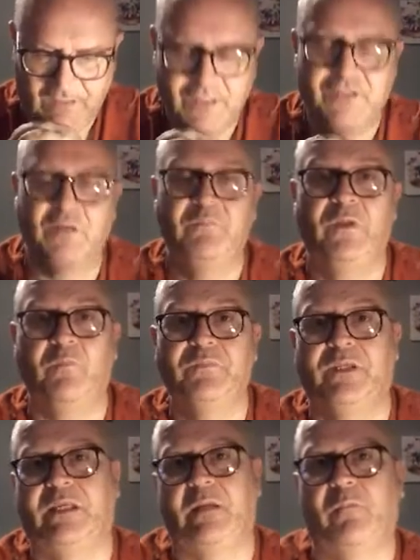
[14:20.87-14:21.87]
Some
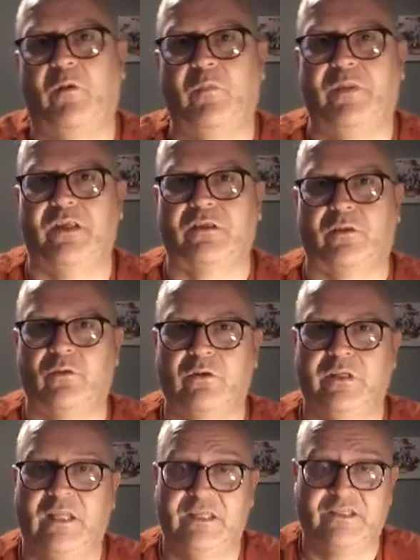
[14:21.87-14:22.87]
numpty came up with this
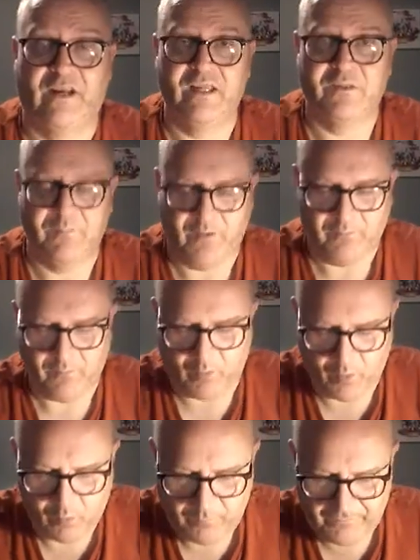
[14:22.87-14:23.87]
slogan that drives me up the
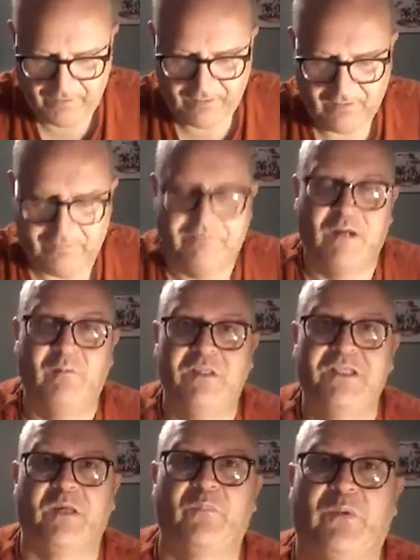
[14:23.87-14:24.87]
wall.
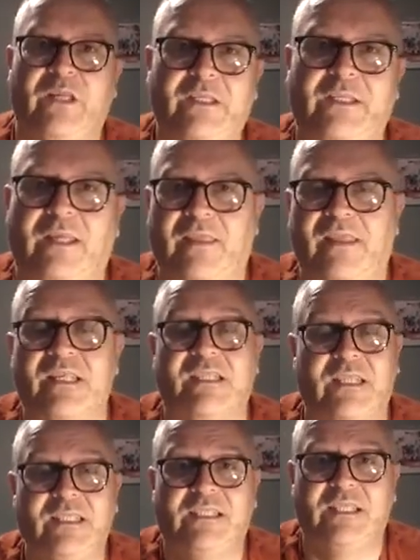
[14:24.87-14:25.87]
Families that pray together
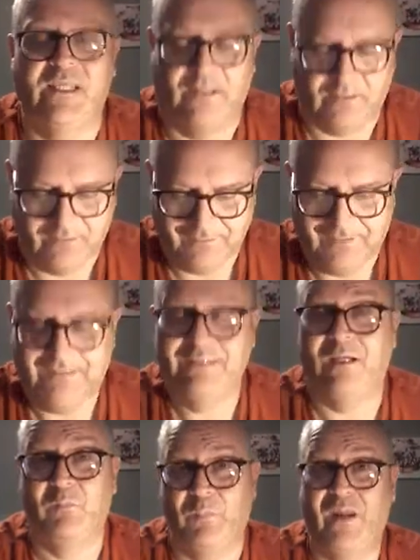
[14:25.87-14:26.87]
stay together.
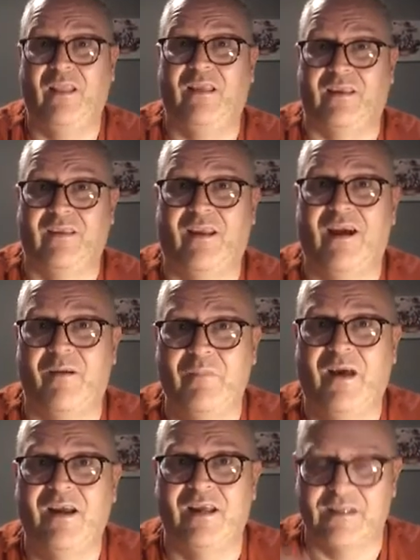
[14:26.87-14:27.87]
That's a pile of crap,
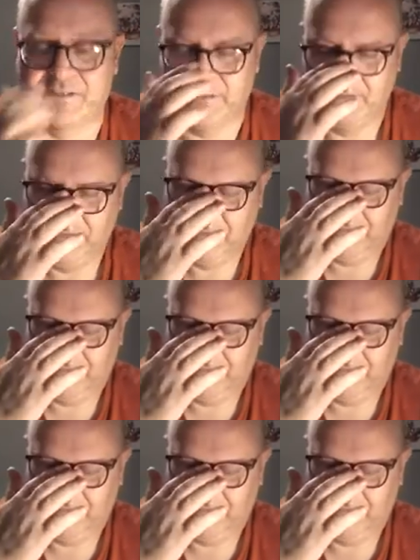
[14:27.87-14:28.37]
that is.